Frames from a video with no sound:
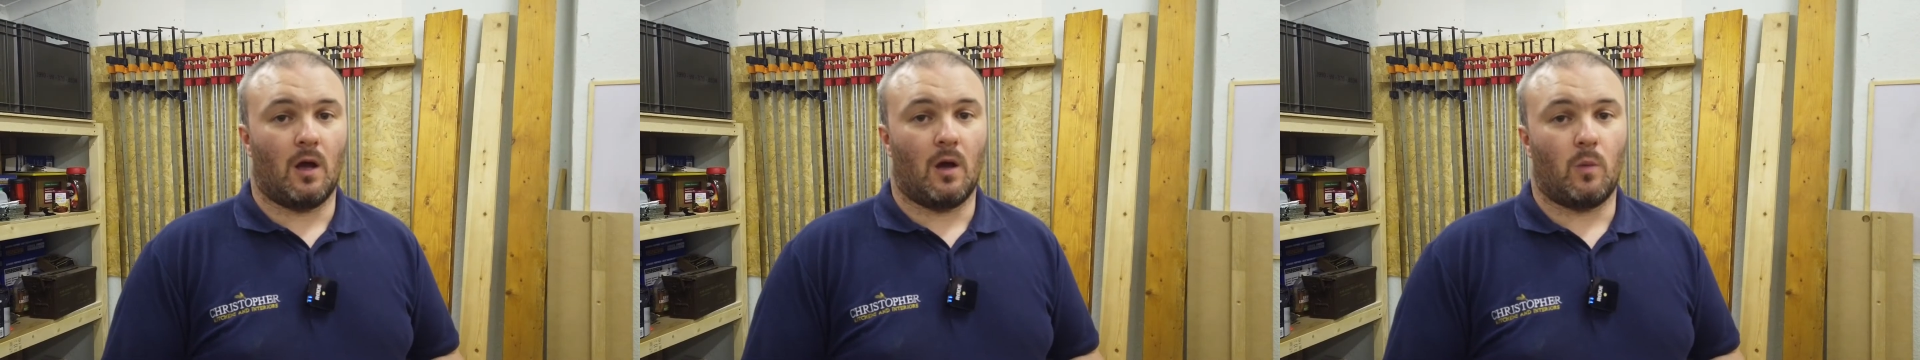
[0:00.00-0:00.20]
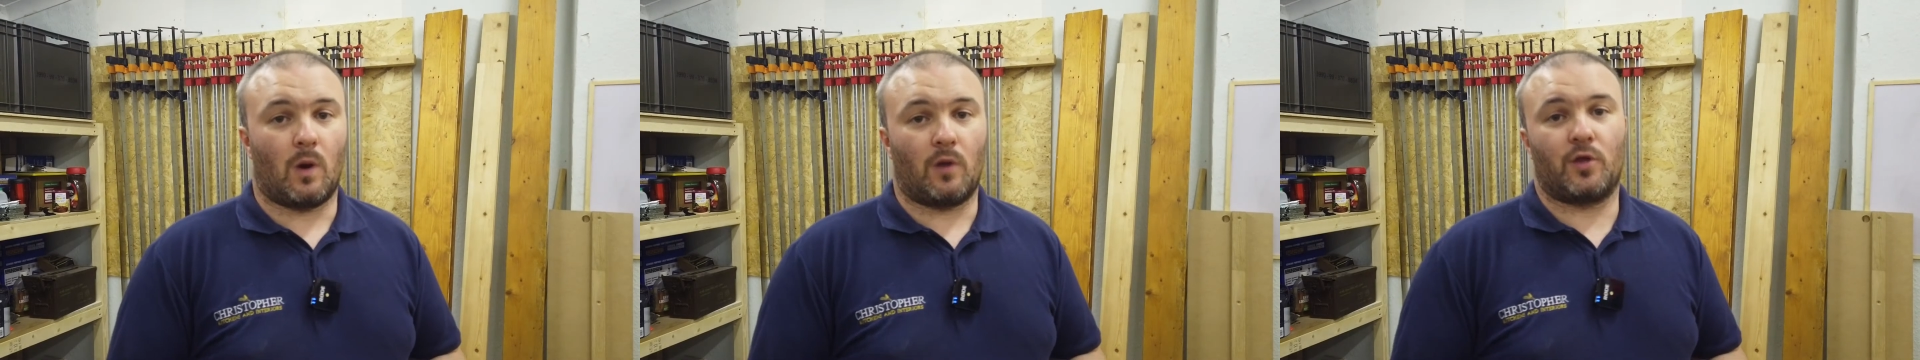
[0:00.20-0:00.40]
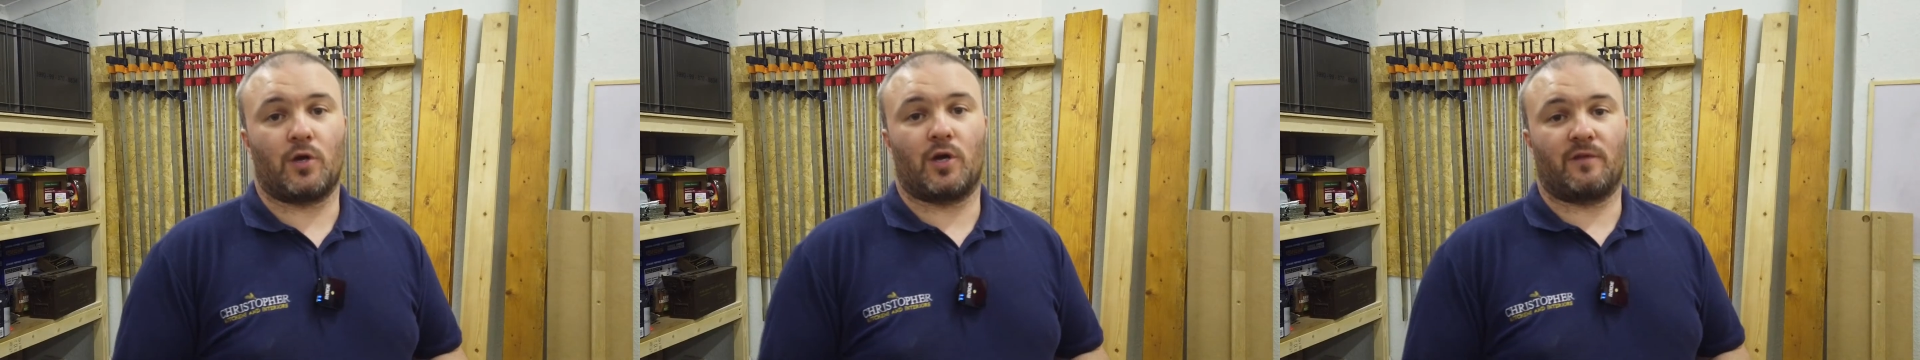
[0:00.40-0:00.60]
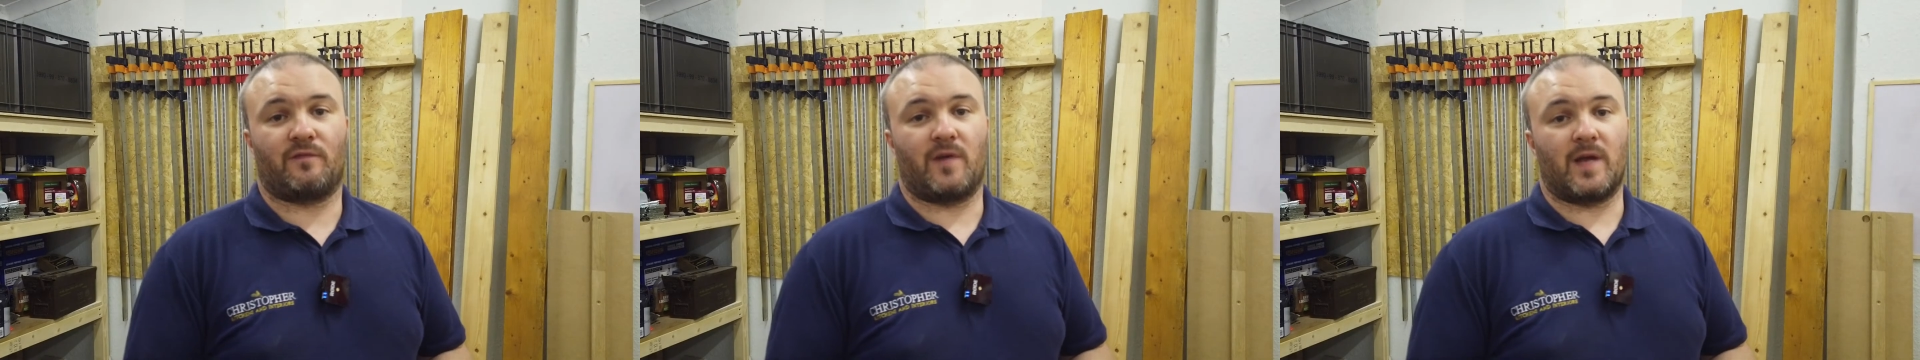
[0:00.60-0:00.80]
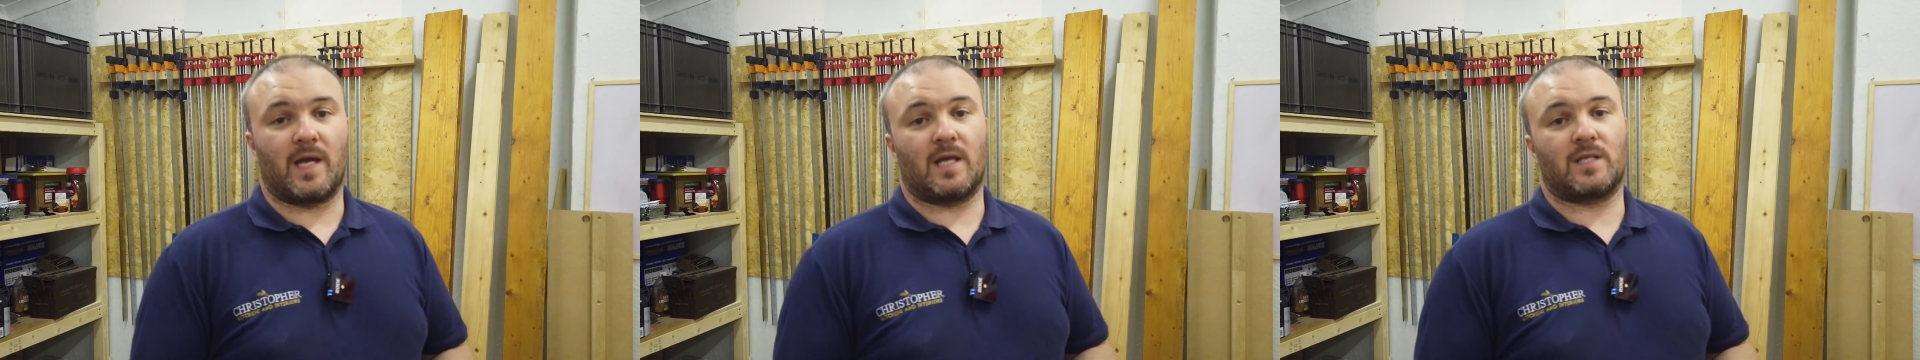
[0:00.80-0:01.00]
Well, the good
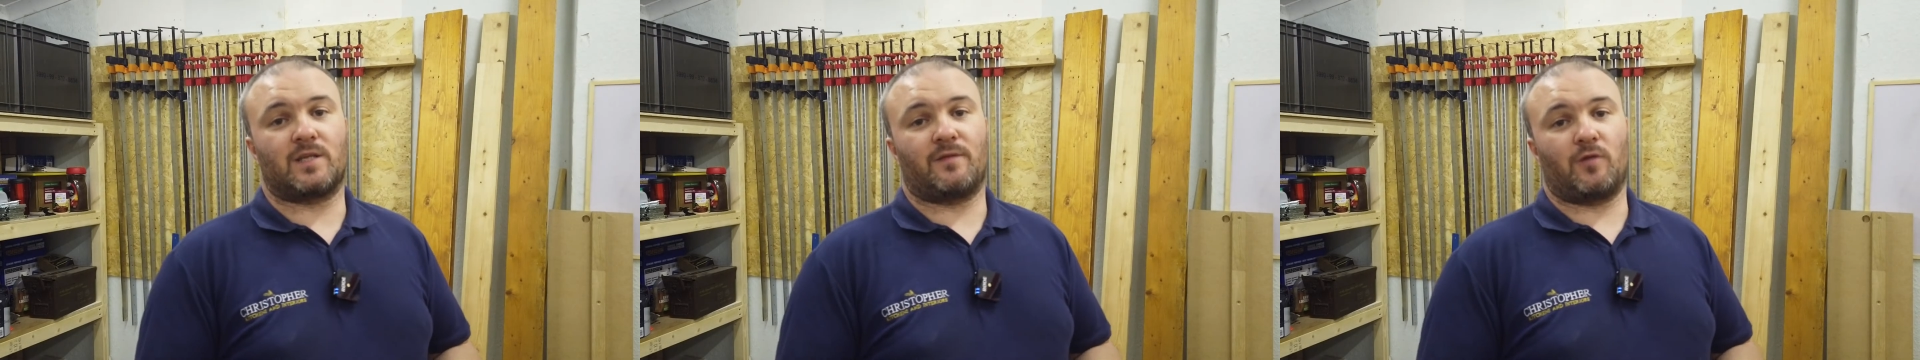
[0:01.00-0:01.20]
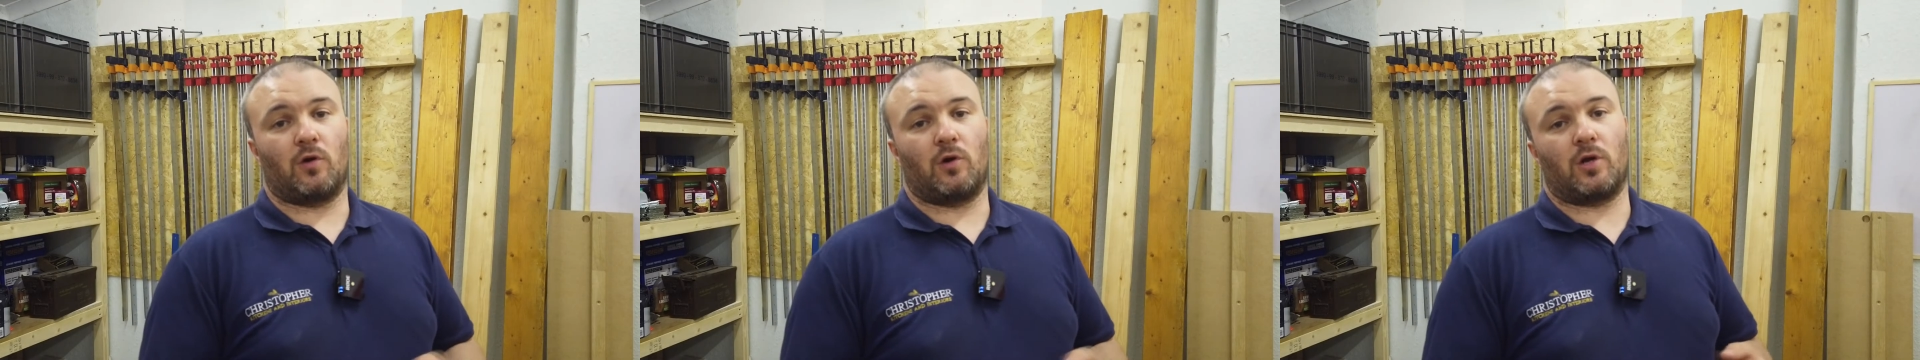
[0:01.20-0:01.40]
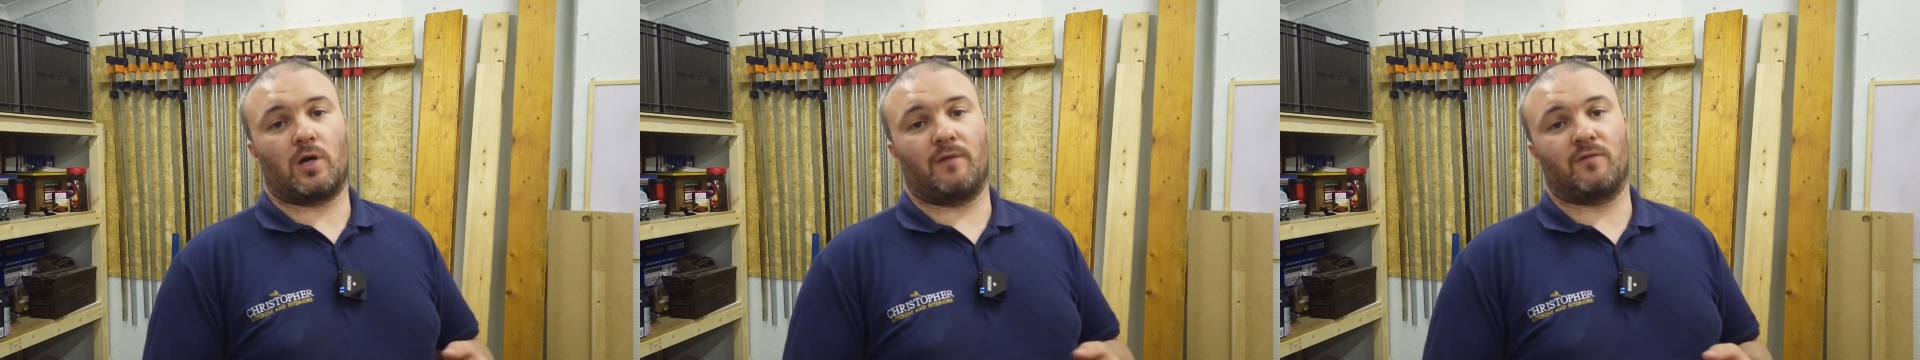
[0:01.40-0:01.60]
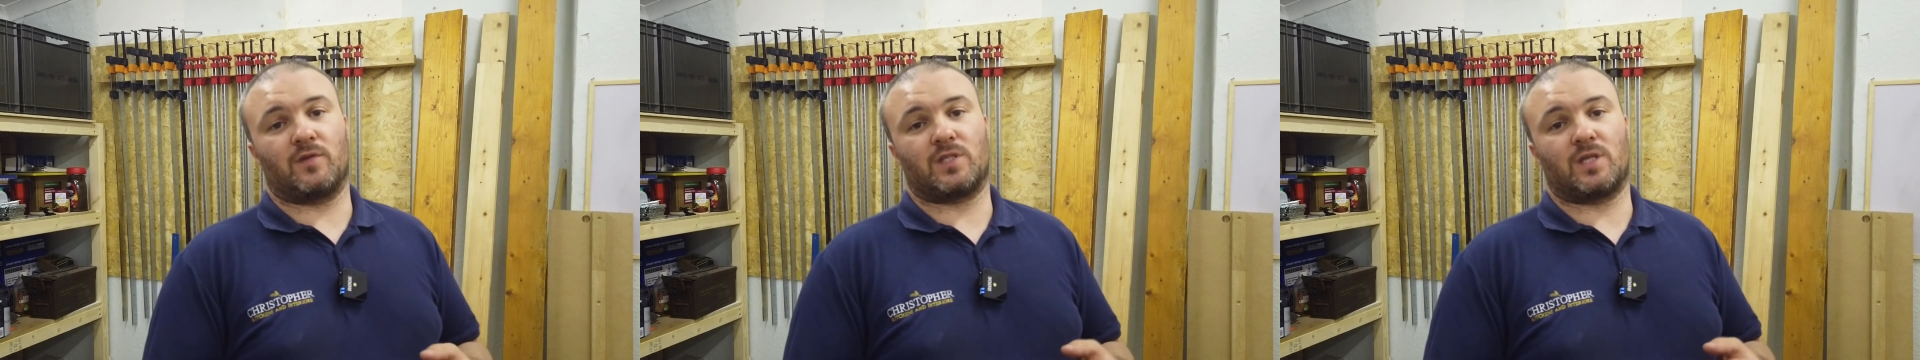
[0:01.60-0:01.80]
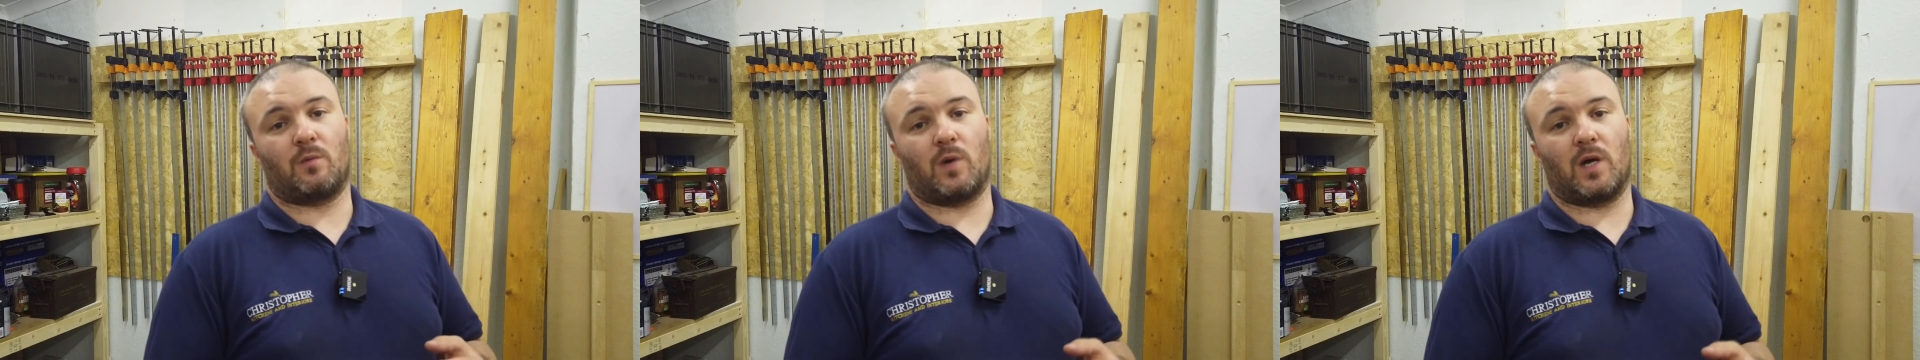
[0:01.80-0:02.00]
thing is if you're looking for
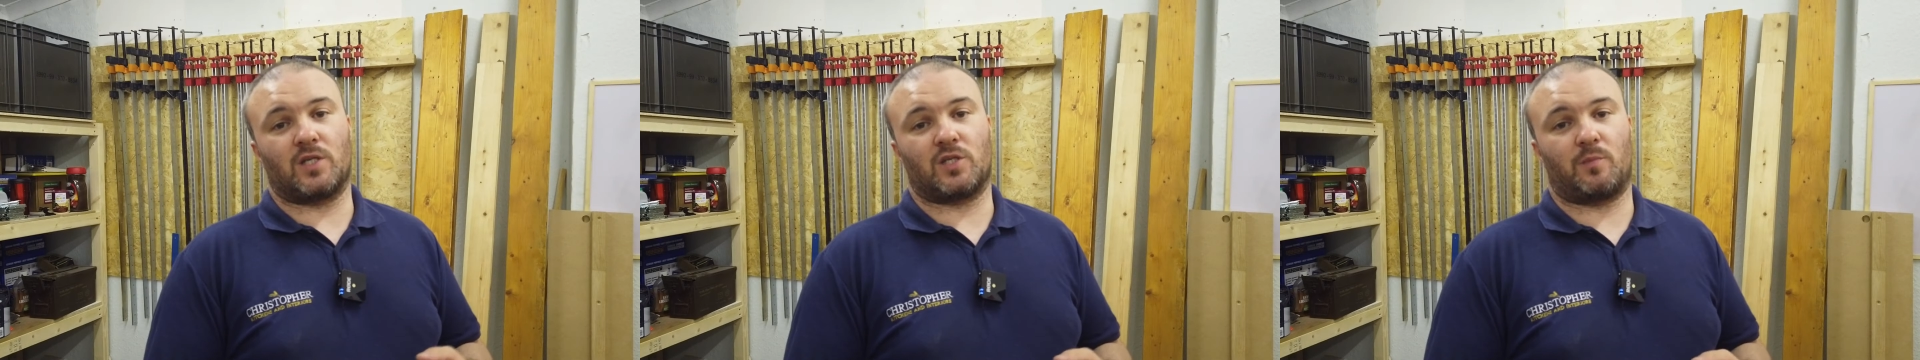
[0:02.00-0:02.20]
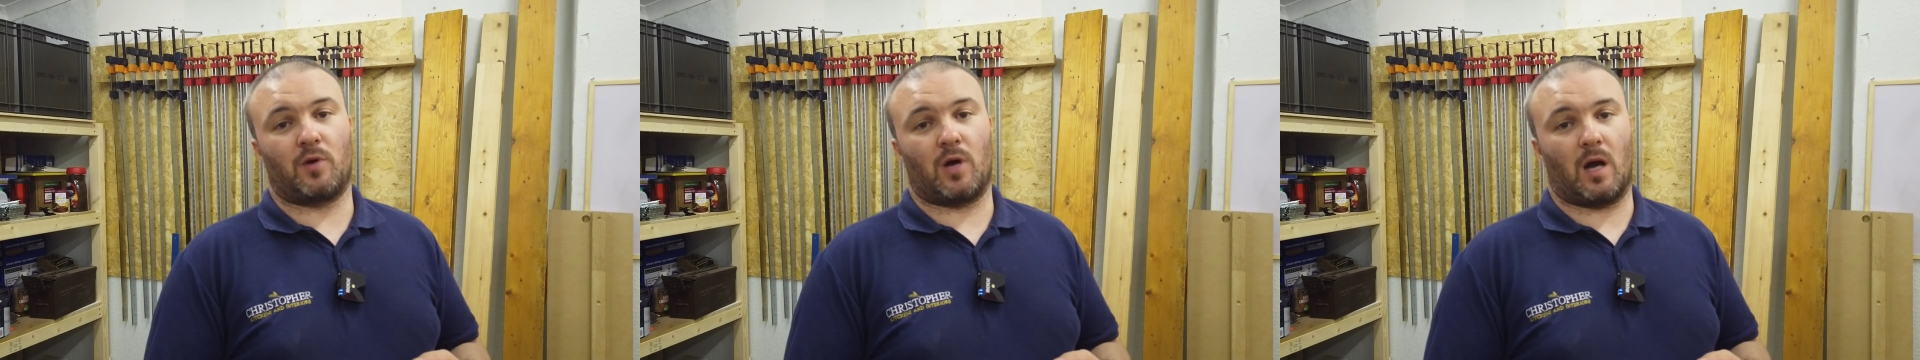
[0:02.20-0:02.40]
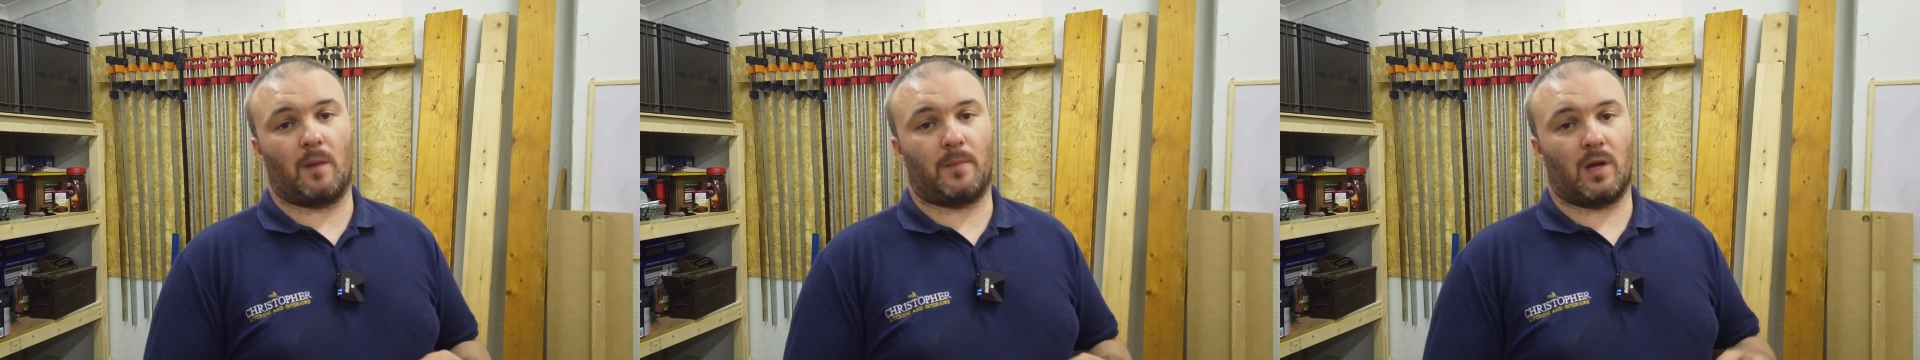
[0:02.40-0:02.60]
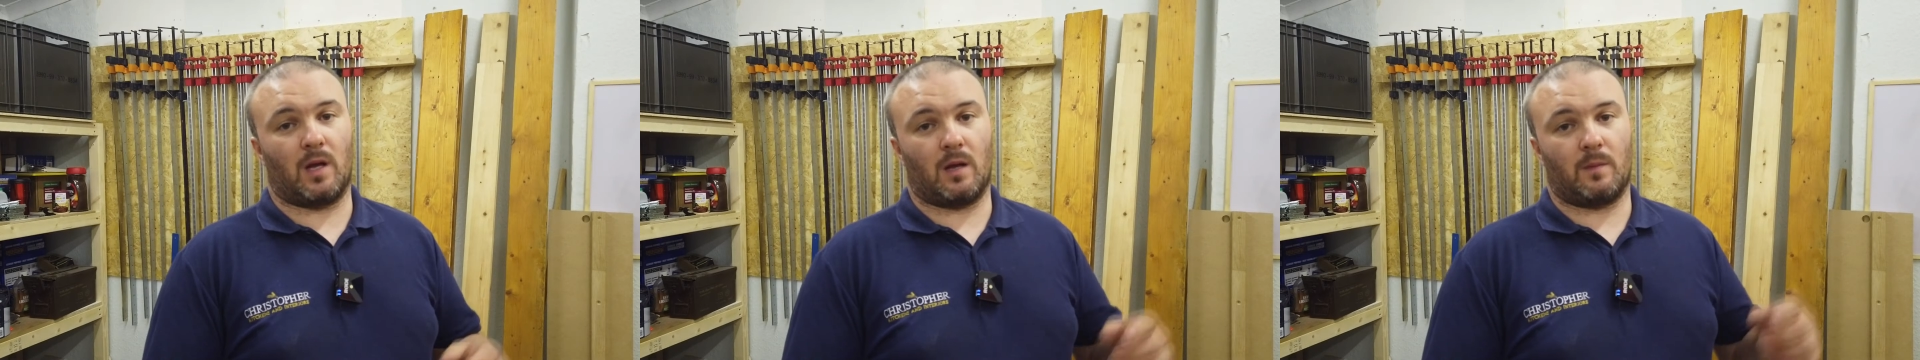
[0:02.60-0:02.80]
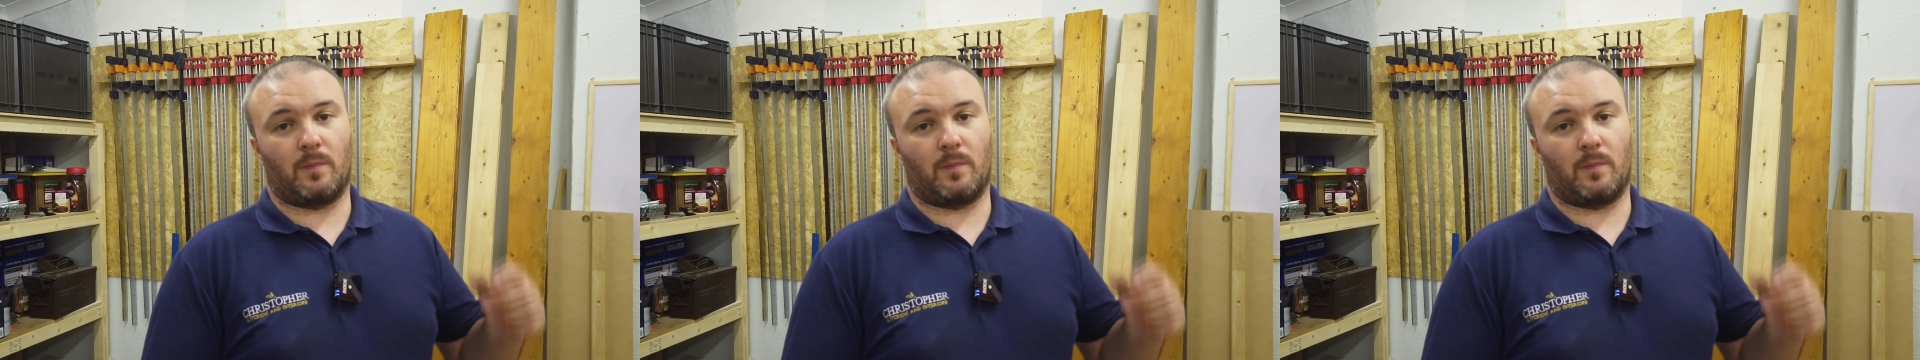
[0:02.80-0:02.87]
somewhere to put up a